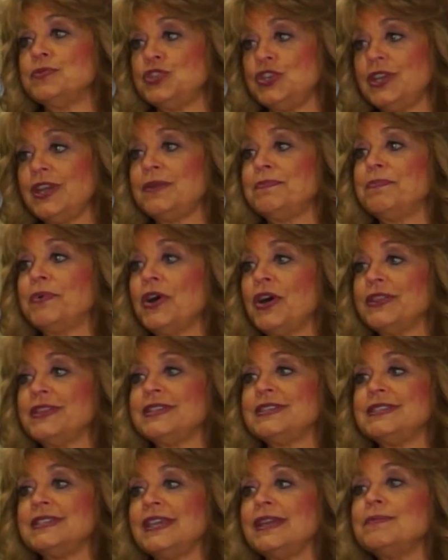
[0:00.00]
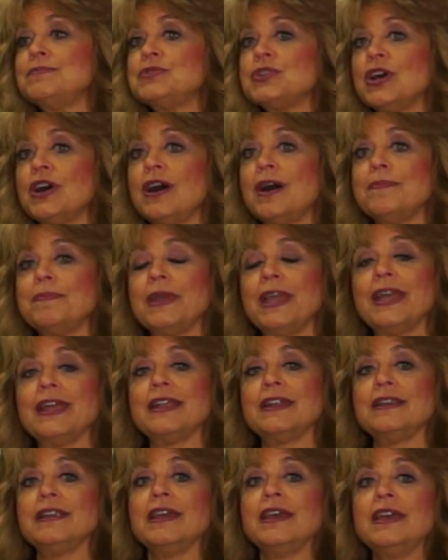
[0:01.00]
She had bought the same top,
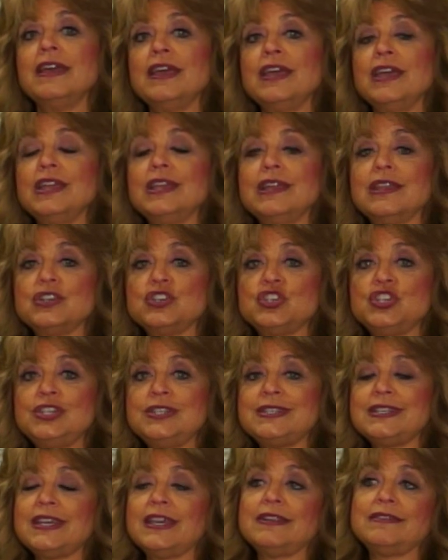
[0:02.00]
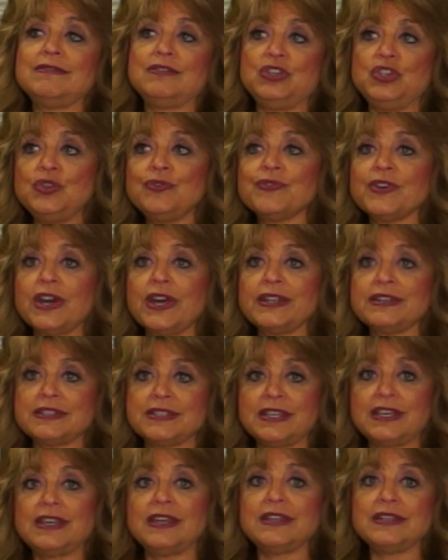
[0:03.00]
and she said, you've got
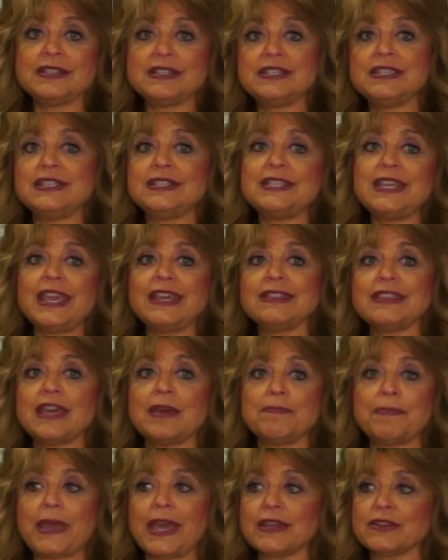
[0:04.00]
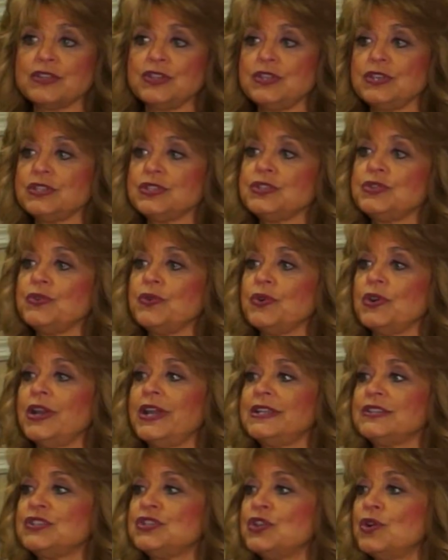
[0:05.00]
to take that back to the store.
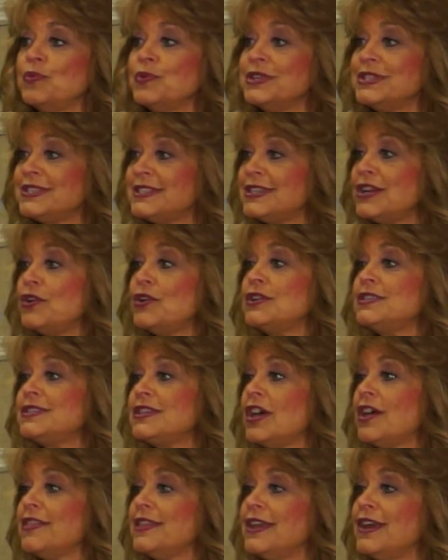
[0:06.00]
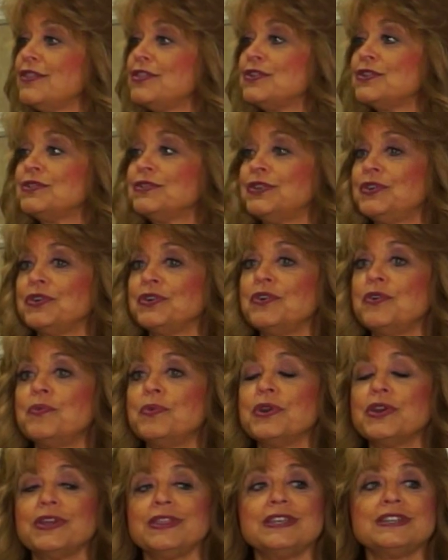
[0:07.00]
And so when Sarah saw the other girl
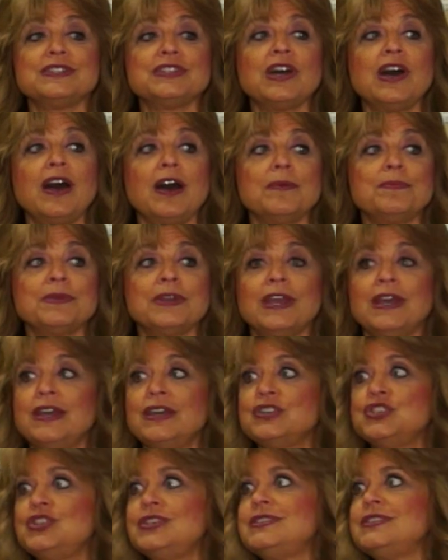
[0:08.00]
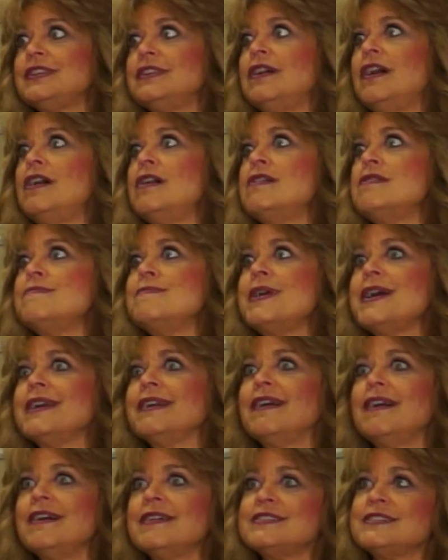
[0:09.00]
wearing the top, she said, oh my
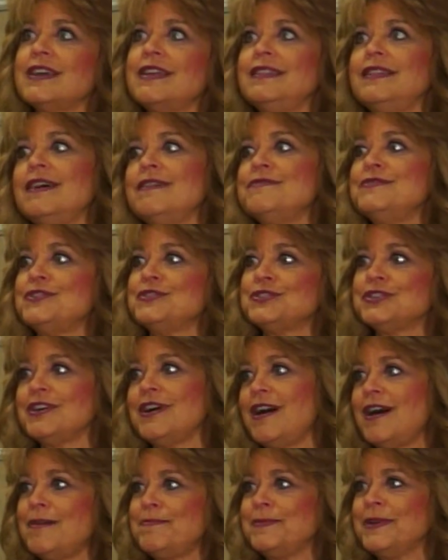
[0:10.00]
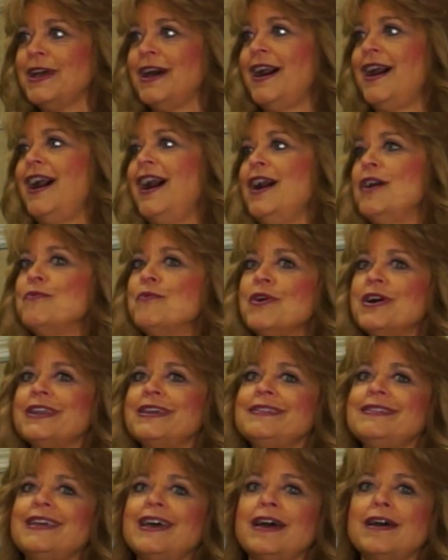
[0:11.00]
gosh, I love your top. I
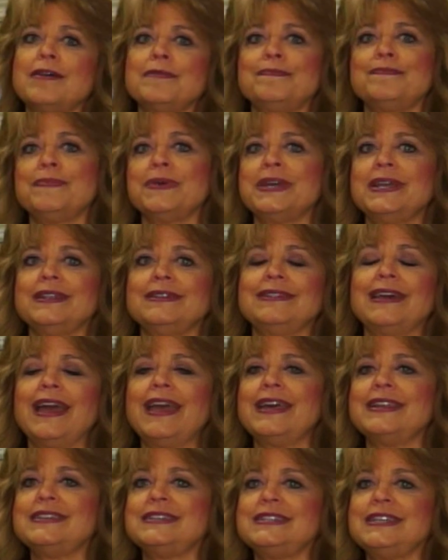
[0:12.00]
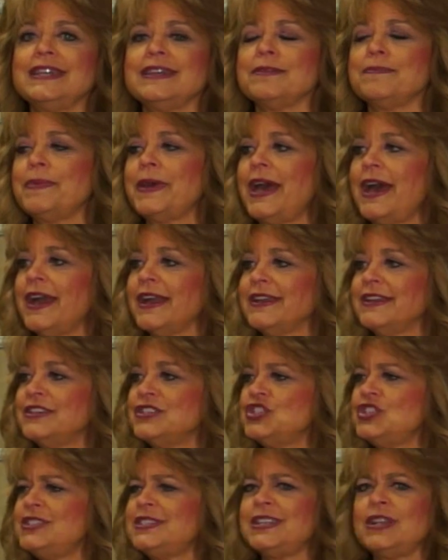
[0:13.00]
wanted that, but I had to take it back.
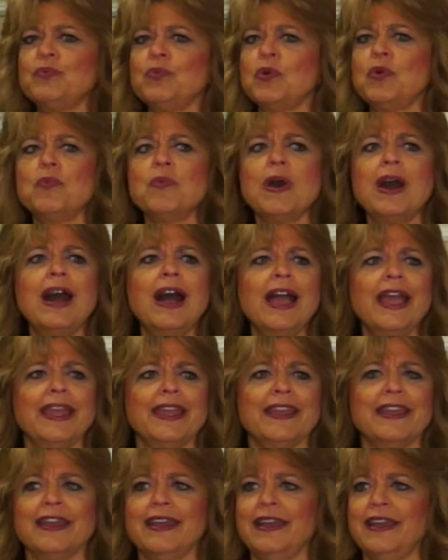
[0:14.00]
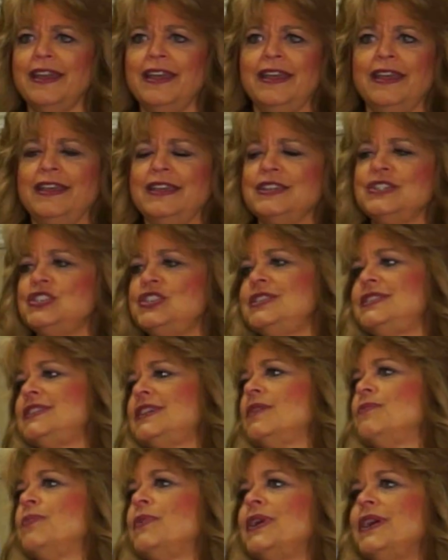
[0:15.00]
And she said, well, why? She
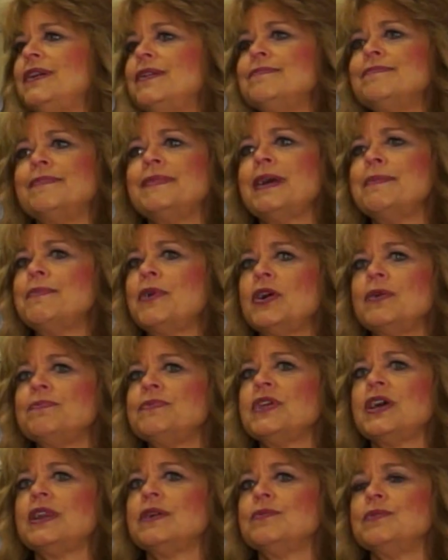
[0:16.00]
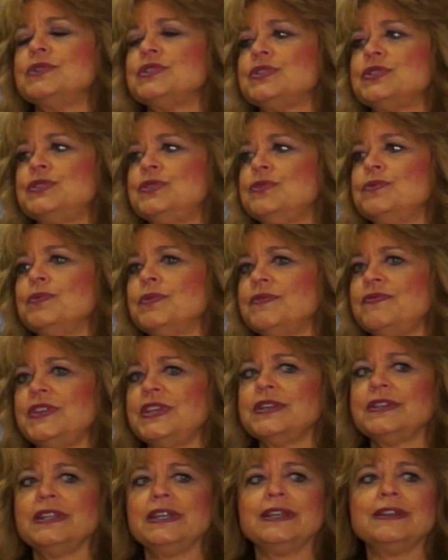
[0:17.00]
said, well, my mom thought it was too
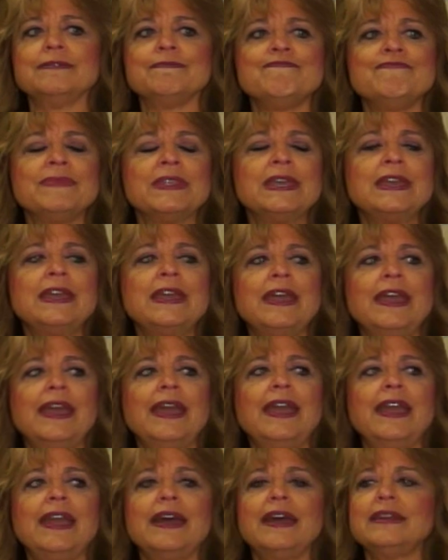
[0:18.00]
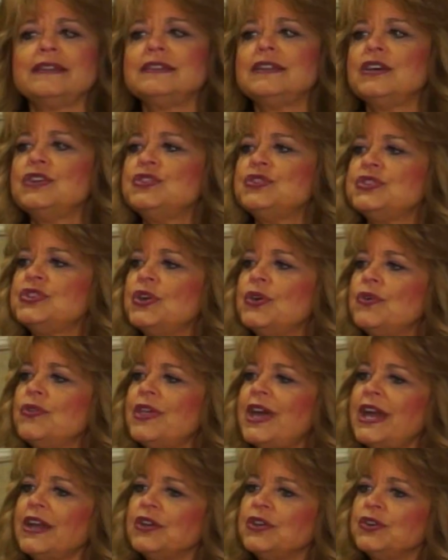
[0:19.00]
revealing. And so
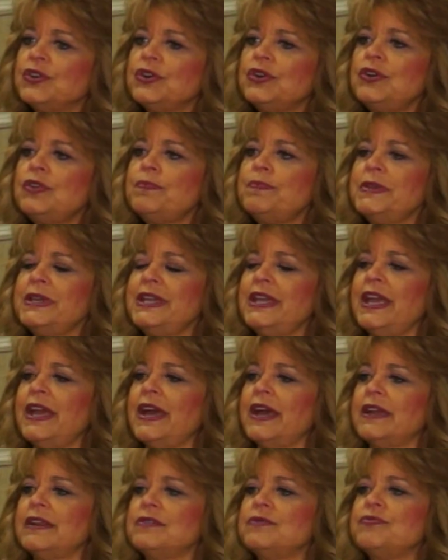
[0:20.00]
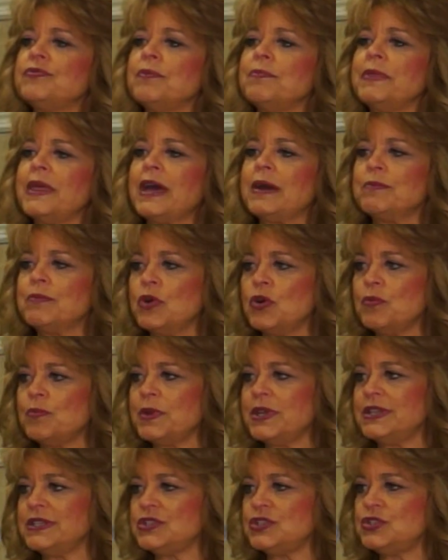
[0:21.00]
that girl began from that
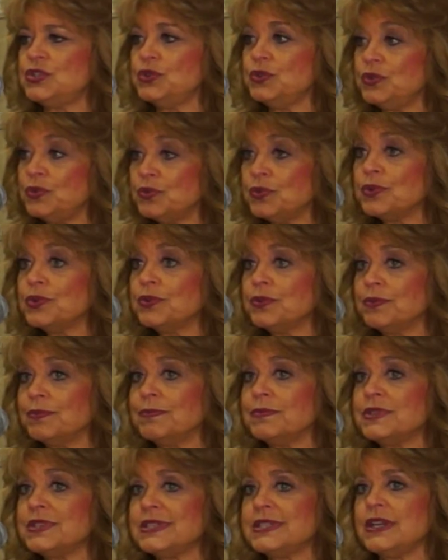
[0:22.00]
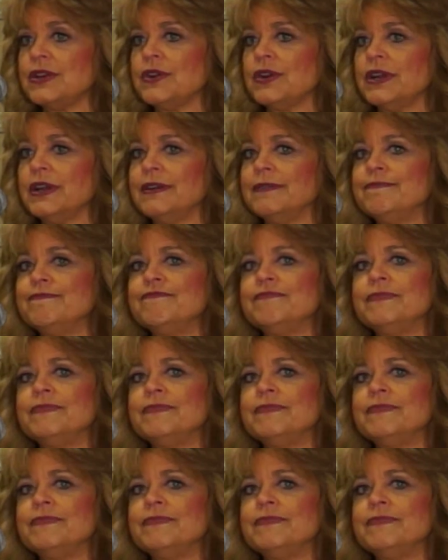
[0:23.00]
moment to groom Sarah.